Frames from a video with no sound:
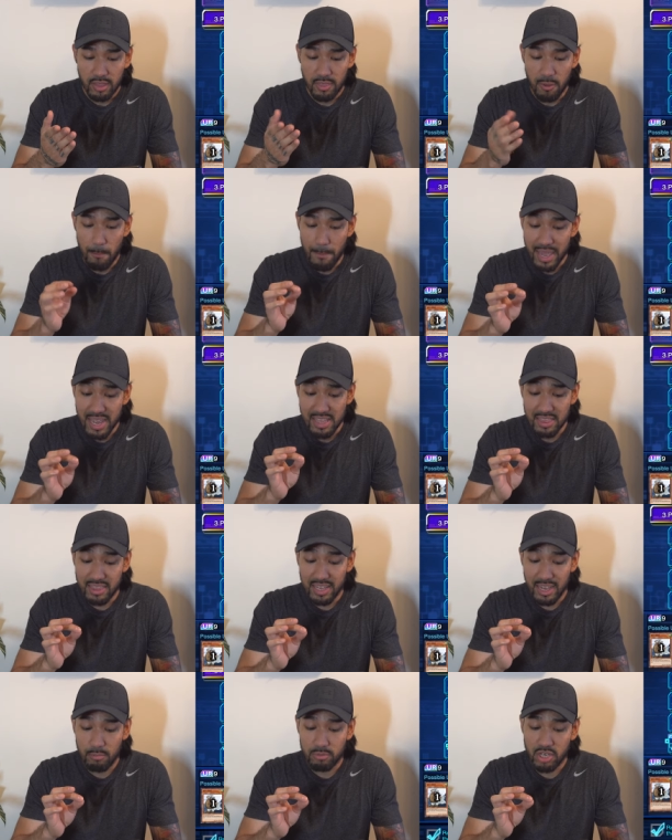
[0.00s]
The main
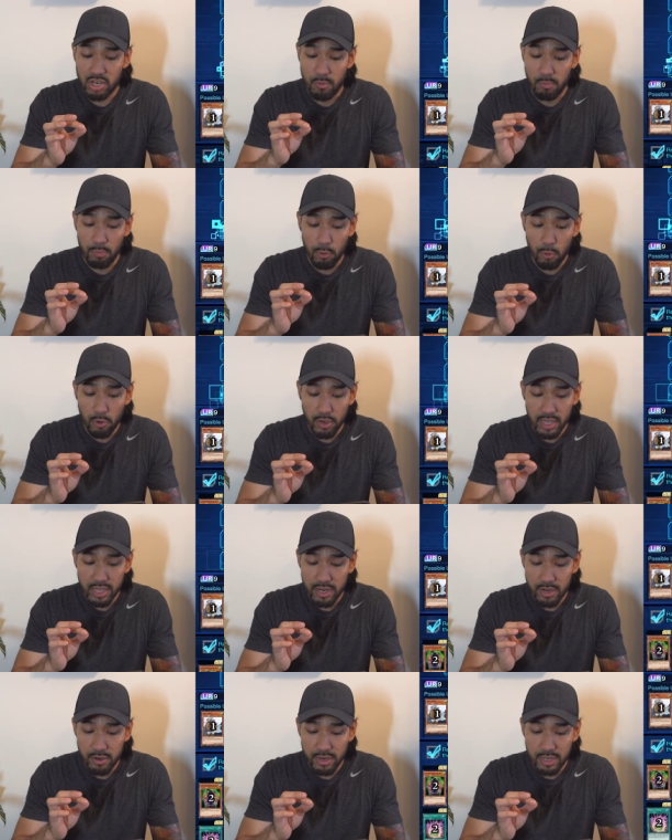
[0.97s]
thing I'm trying to pull
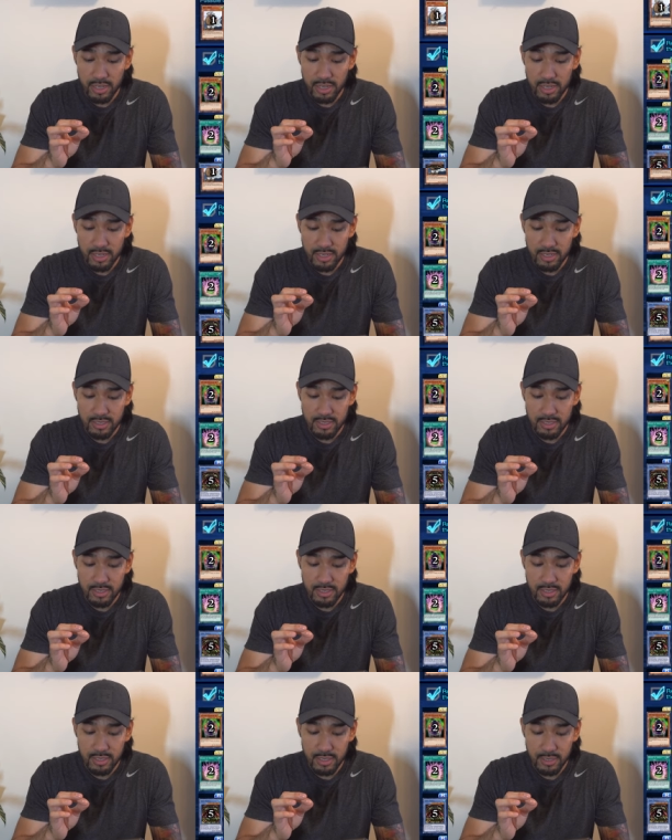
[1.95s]
here
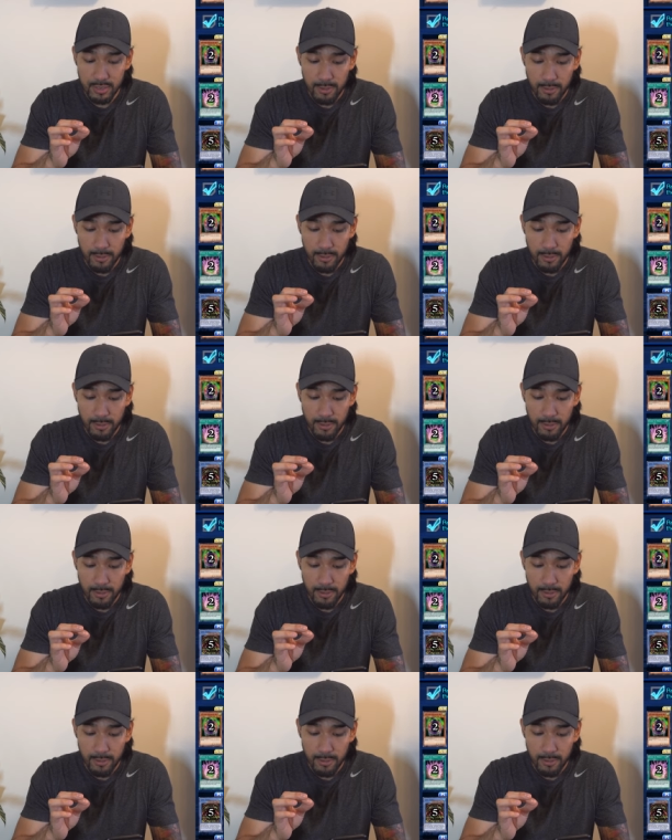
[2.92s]
is